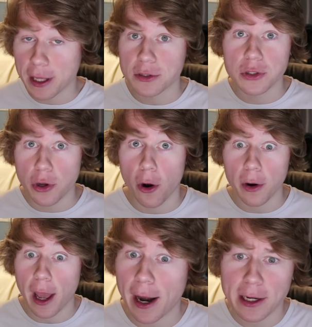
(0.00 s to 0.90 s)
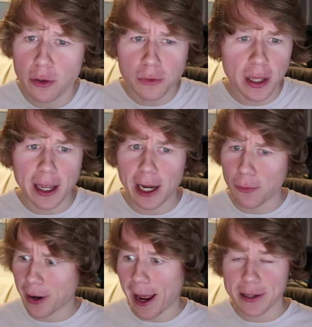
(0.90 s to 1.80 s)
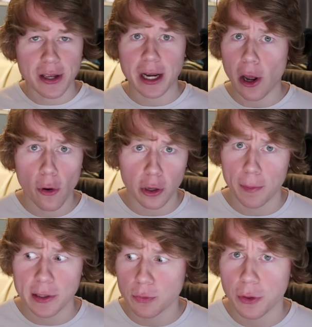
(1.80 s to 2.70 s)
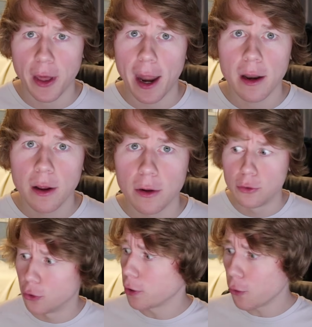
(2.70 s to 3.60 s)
this song, and I don't think anyone has any arguments with that. Do